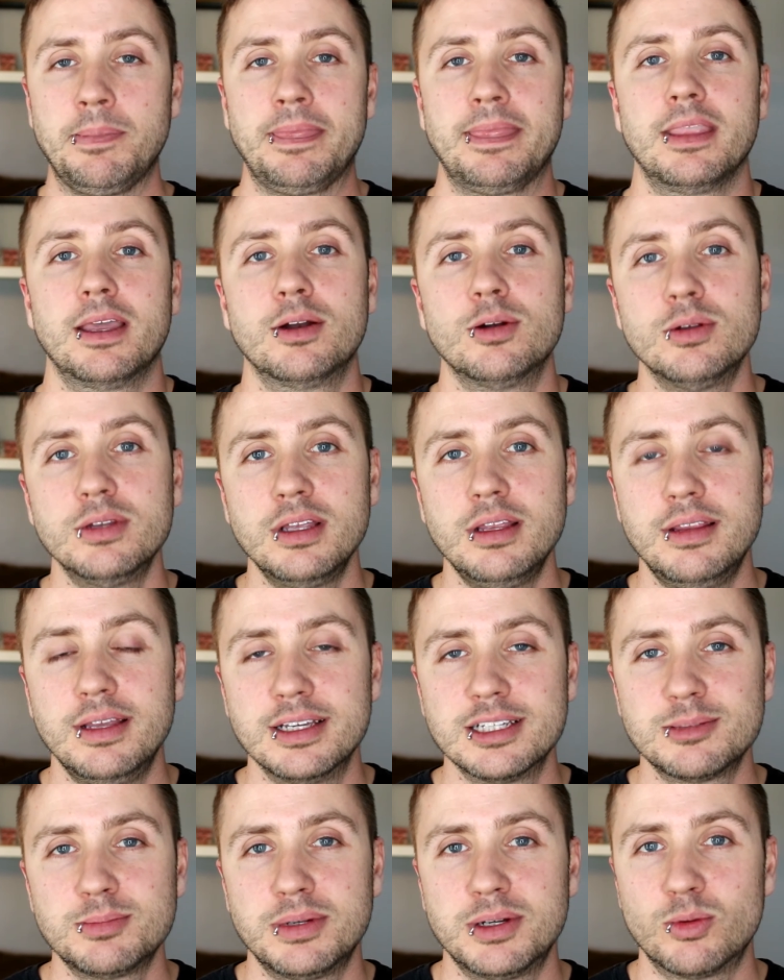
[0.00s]
Not only
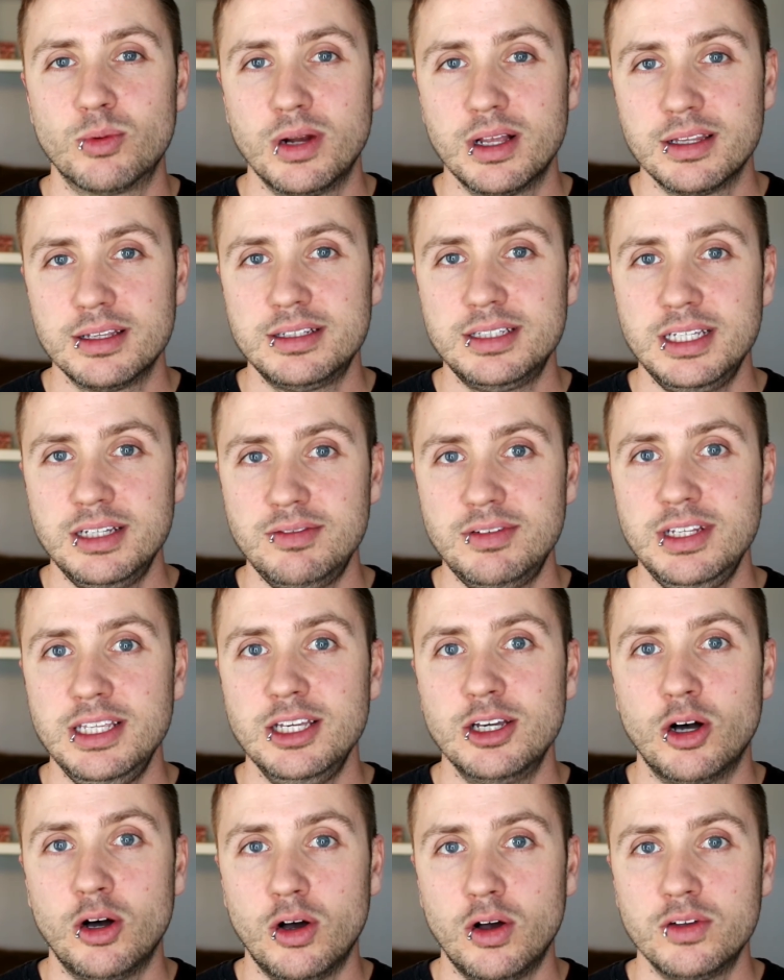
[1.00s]
this, but
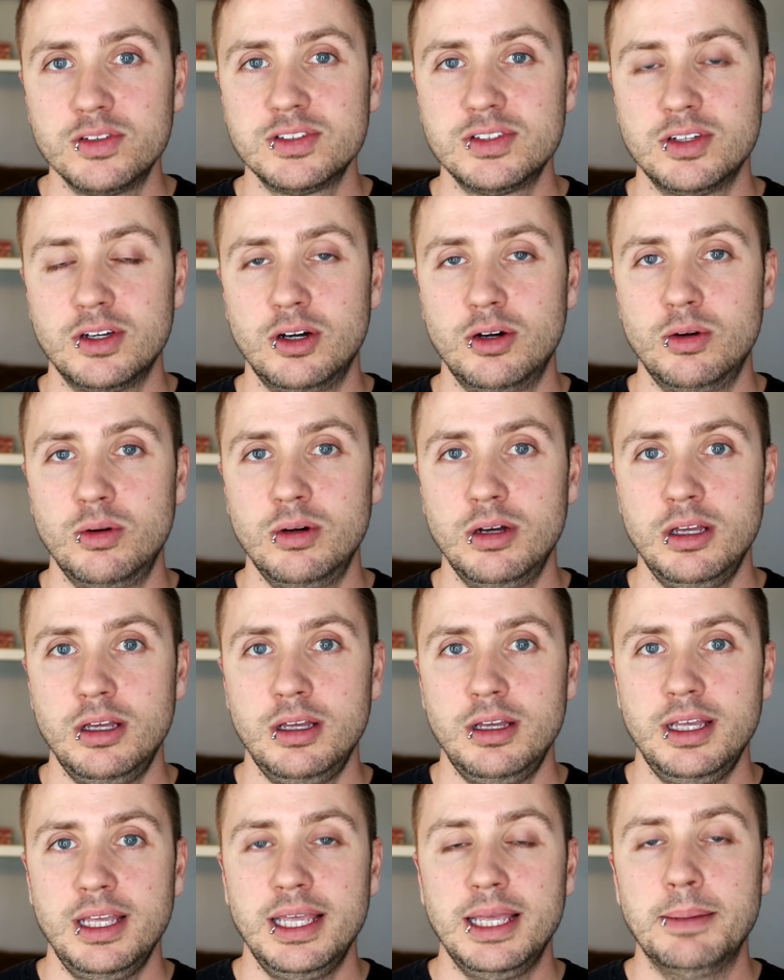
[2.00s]
relativity also
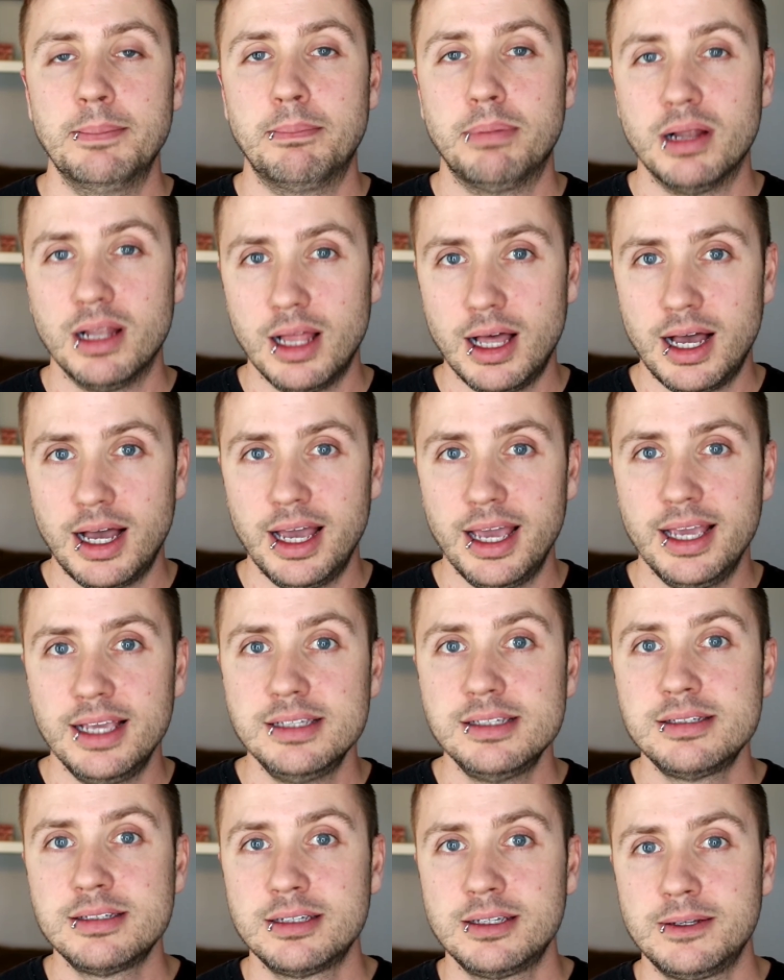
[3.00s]

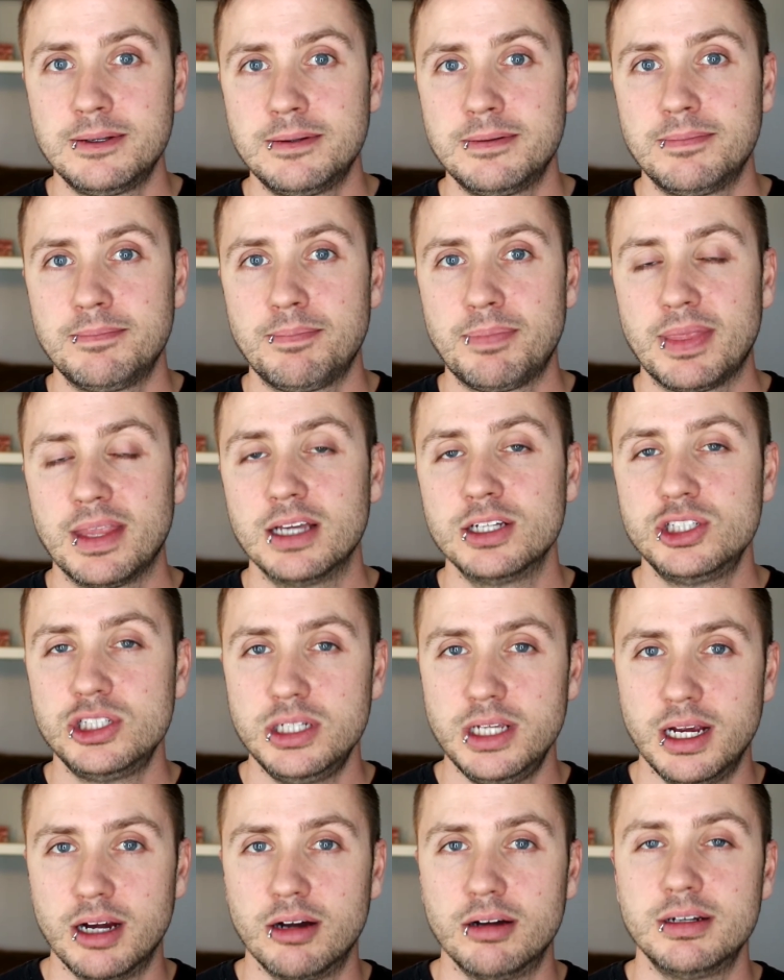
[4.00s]
implies a
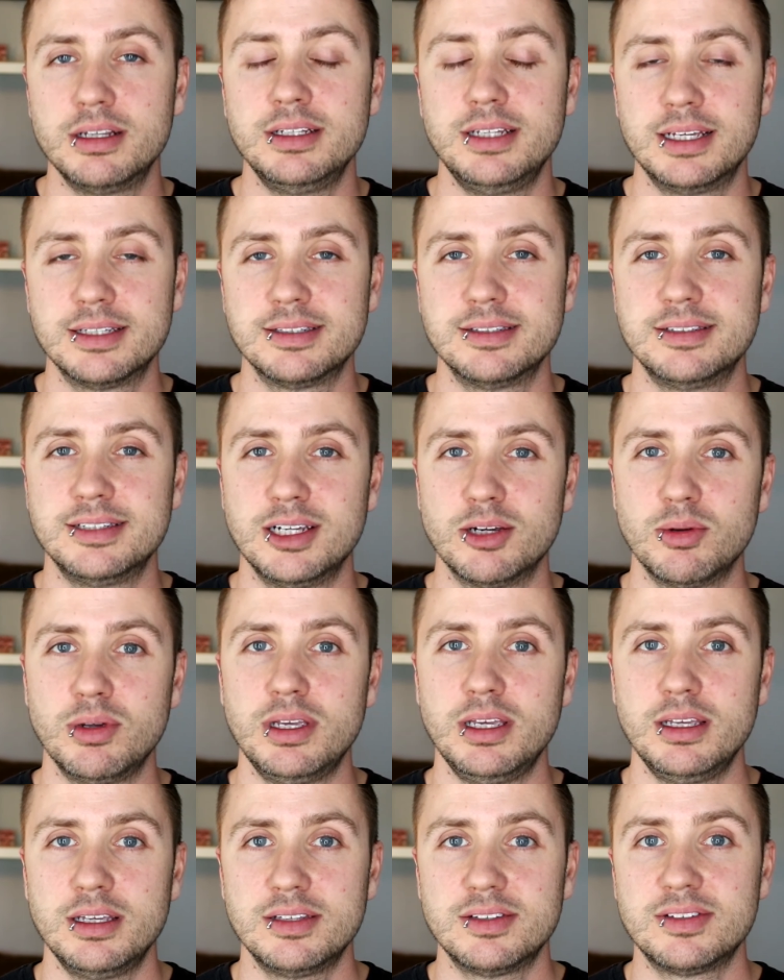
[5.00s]
shared and
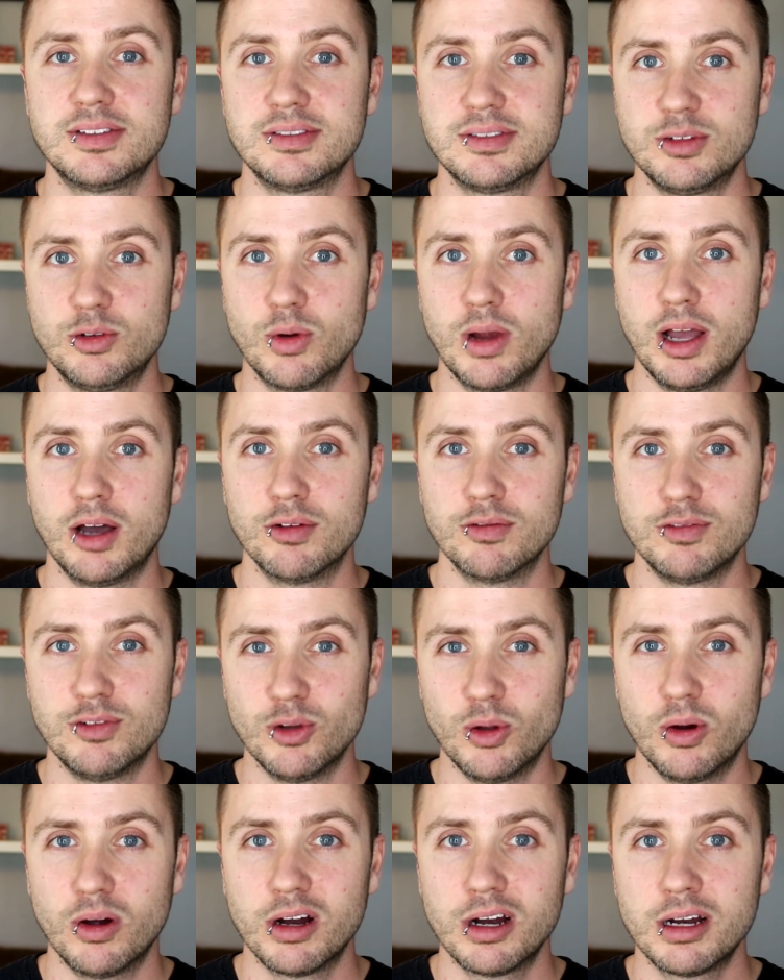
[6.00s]
necessary ground
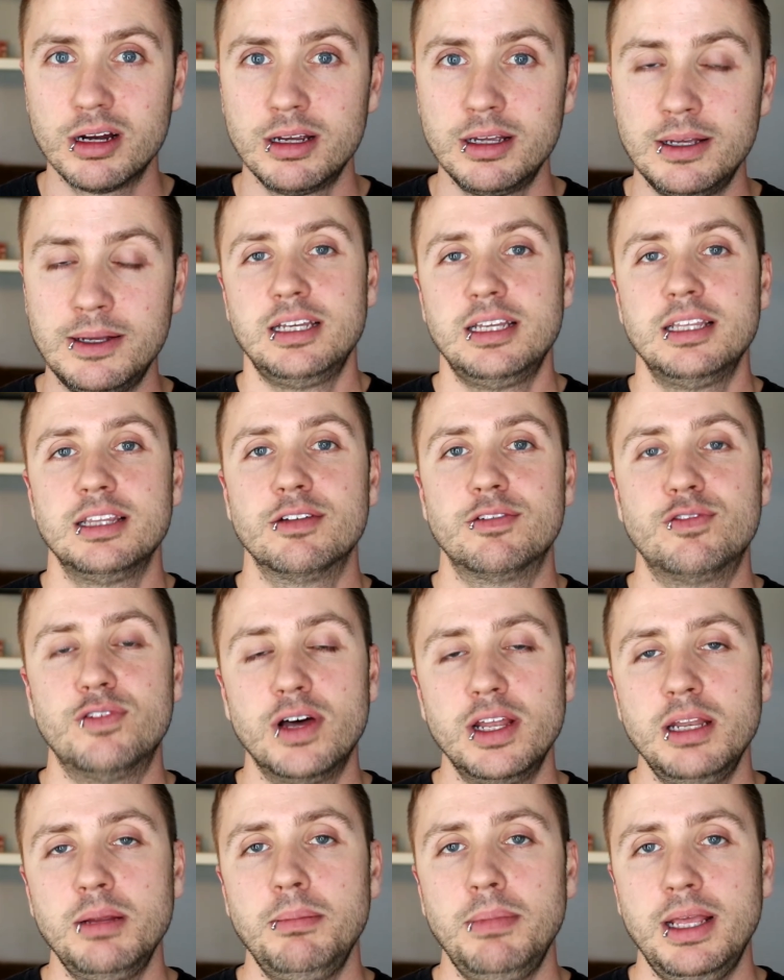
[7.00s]
floor. The
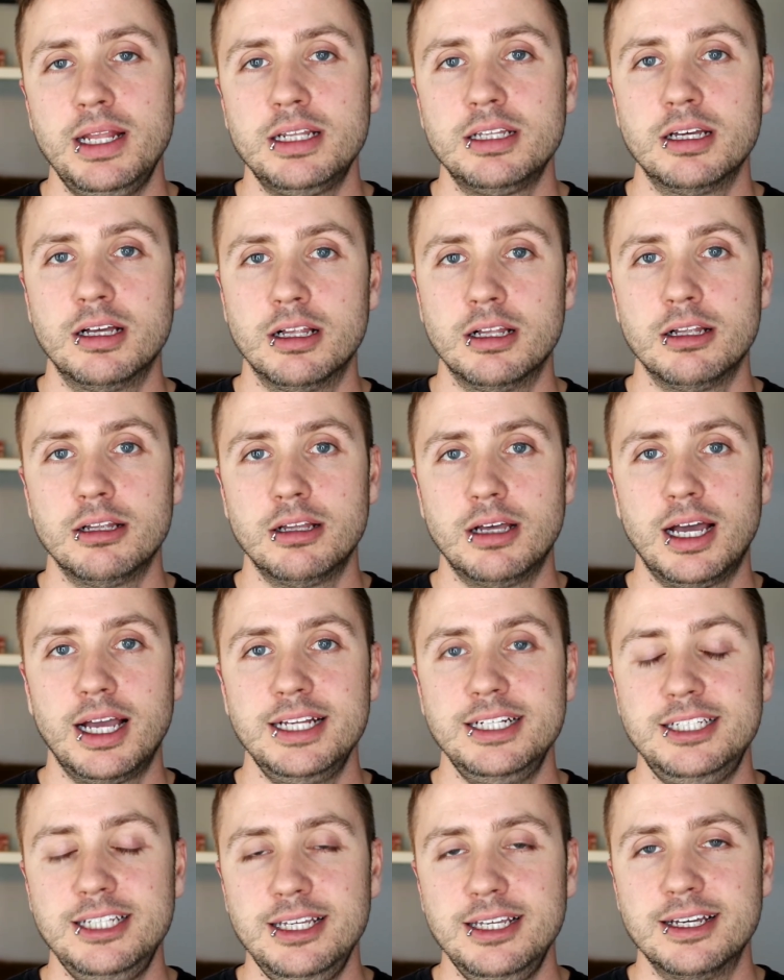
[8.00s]
fundamental
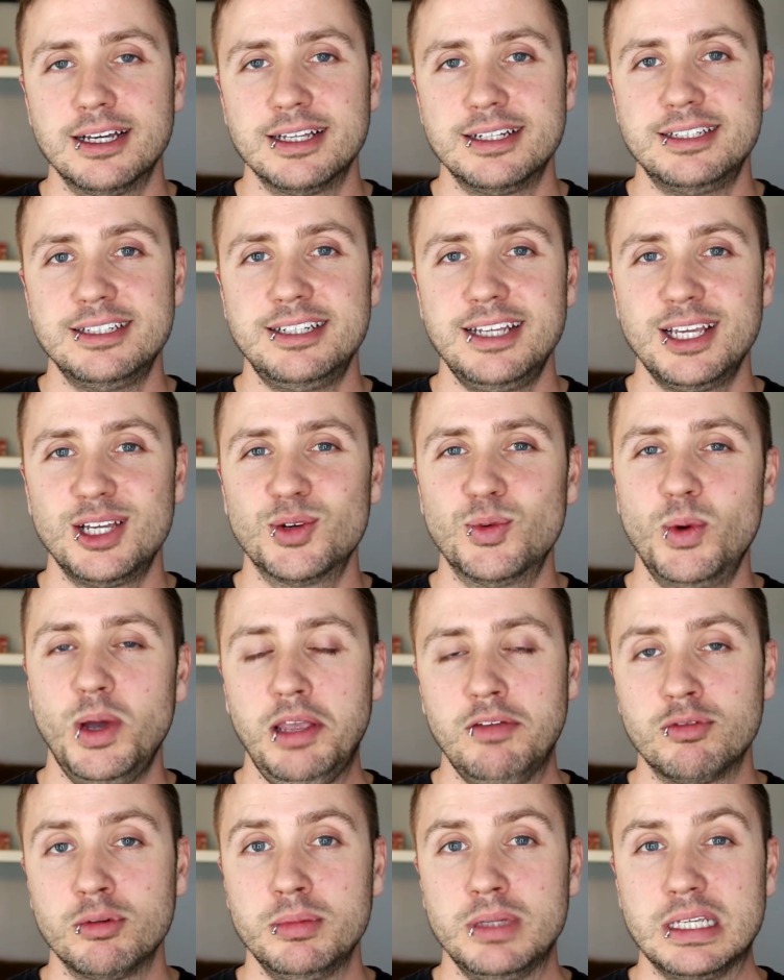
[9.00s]
idea to take
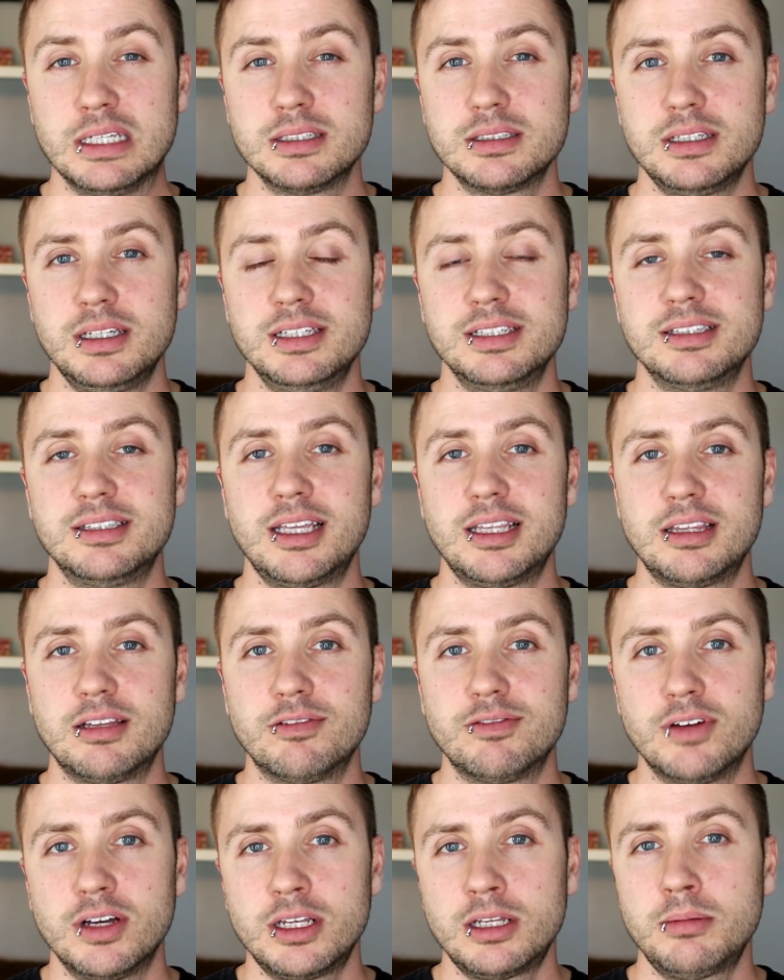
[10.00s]
away from this is that the
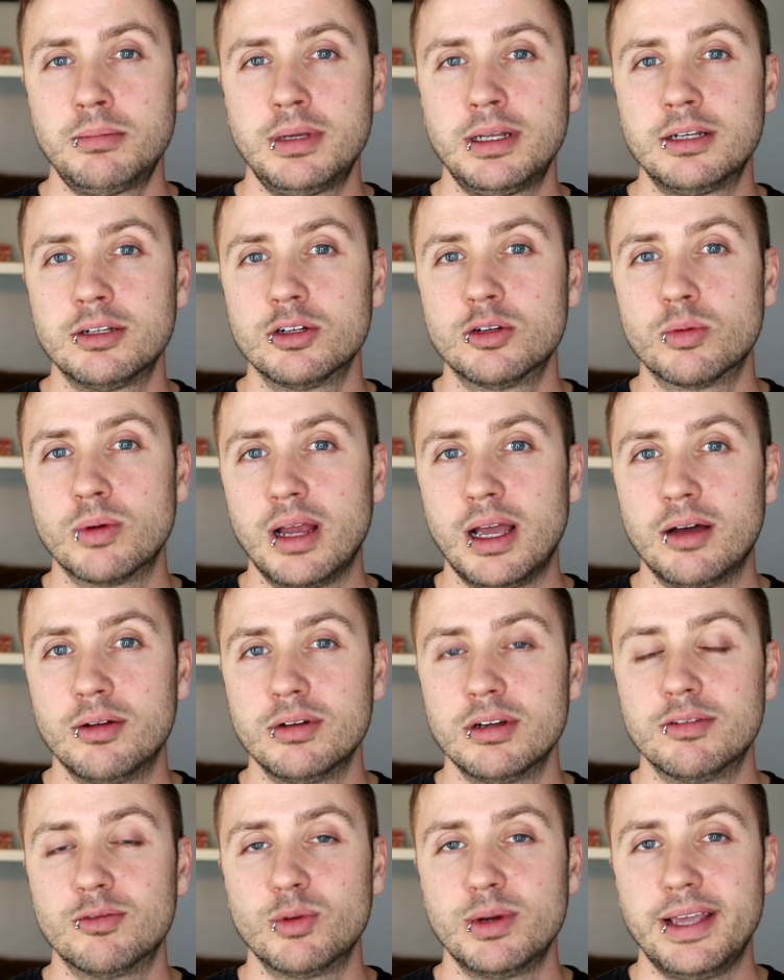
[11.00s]
fundamental ground
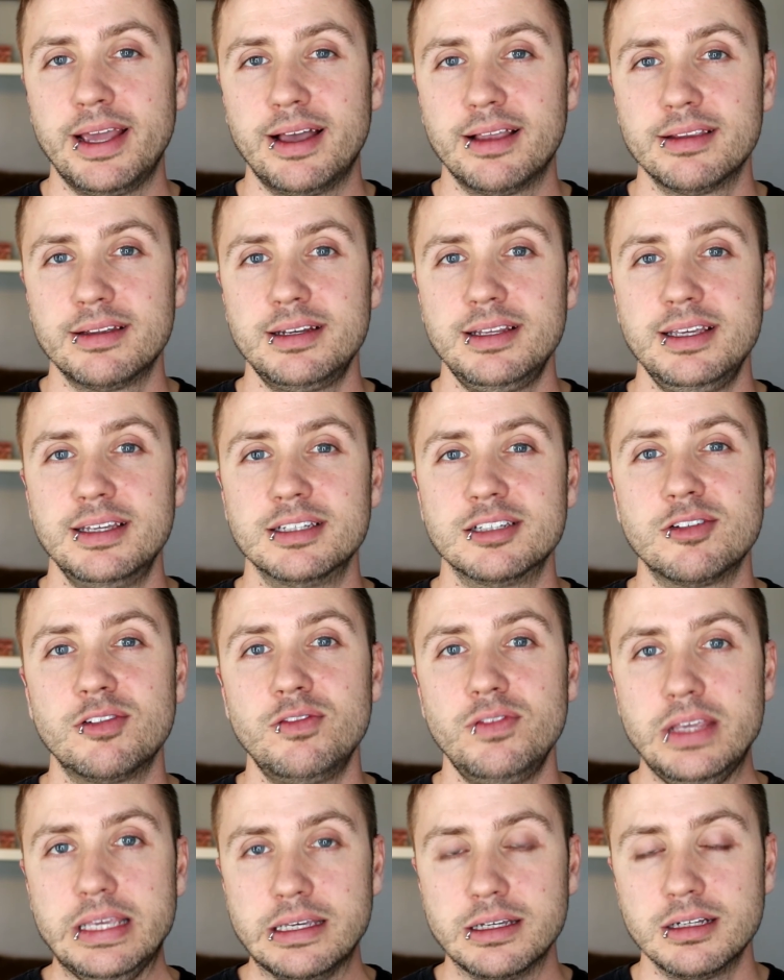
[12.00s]
of reality is
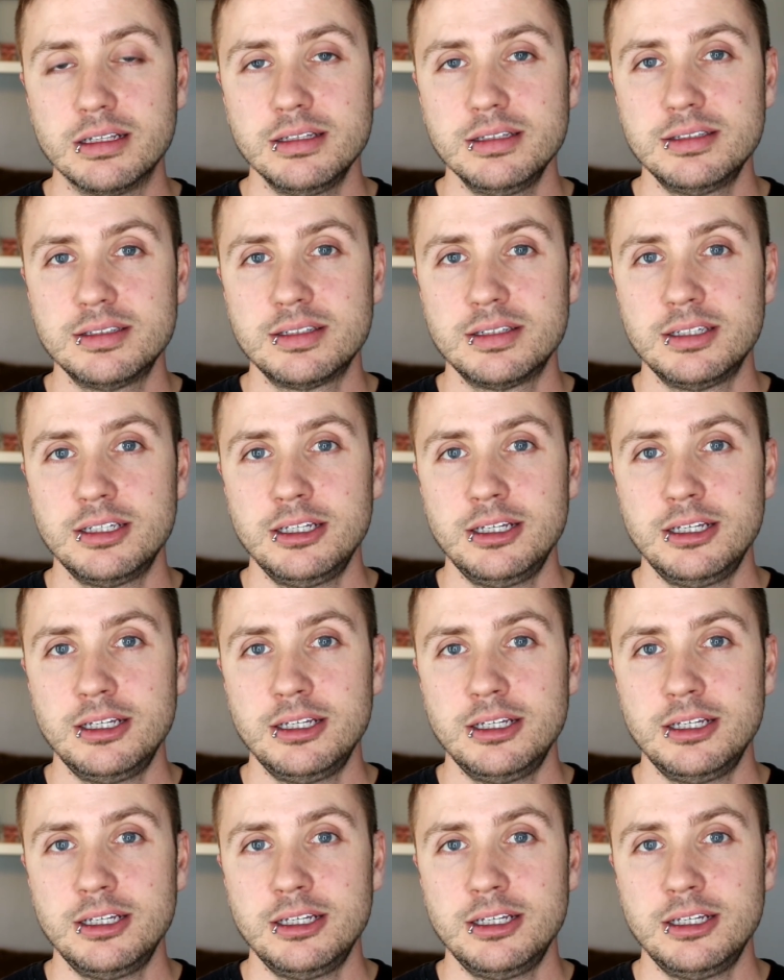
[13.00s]
fields